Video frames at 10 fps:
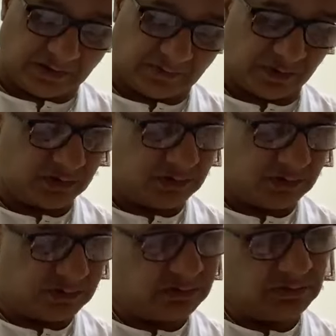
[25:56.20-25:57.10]
yeah,
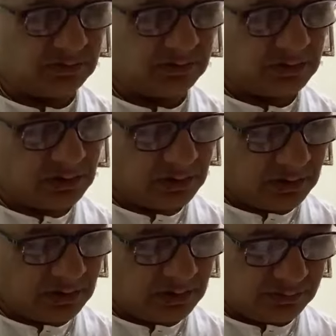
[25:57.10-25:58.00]
1,
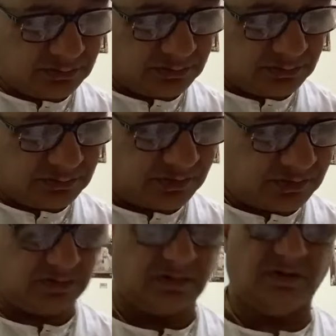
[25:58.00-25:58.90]

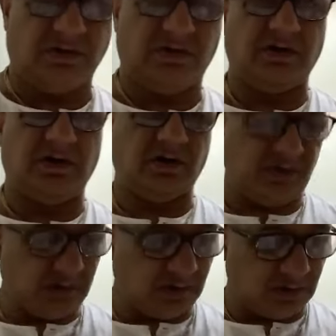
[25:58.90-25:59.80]
2, 3.
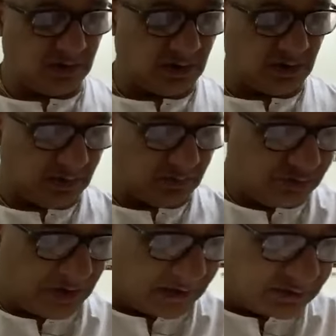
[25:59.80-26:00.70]

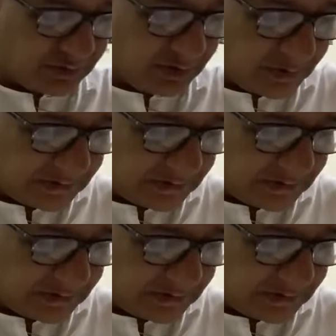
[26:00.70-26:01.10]
Would you like